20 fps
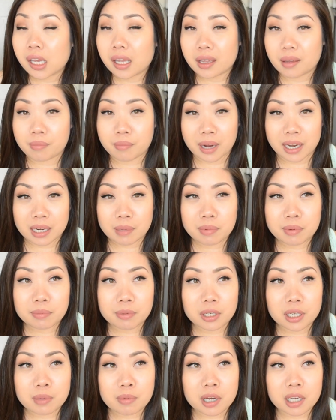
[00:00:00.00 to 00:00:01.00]
it might have been
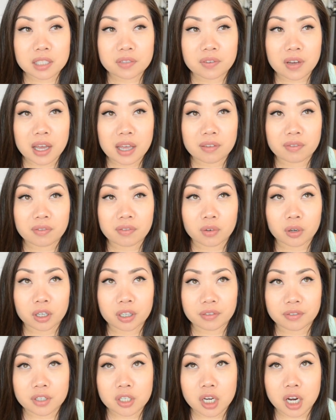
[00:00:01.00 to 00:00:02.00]
Beauty Box five, or
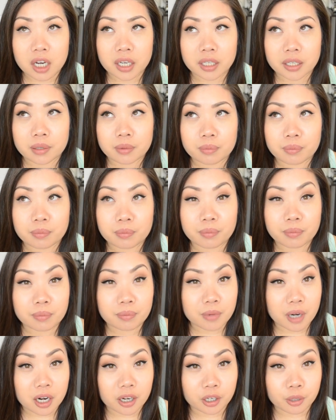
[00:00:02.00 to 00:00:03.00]
even Target.
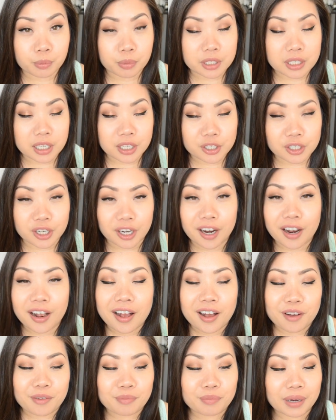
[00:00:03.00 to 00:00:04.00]
I'm not one hundred percent sure.
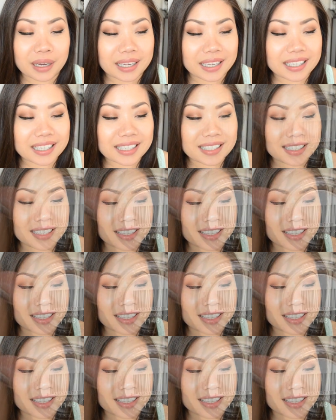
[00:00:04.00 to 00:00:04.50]
But it is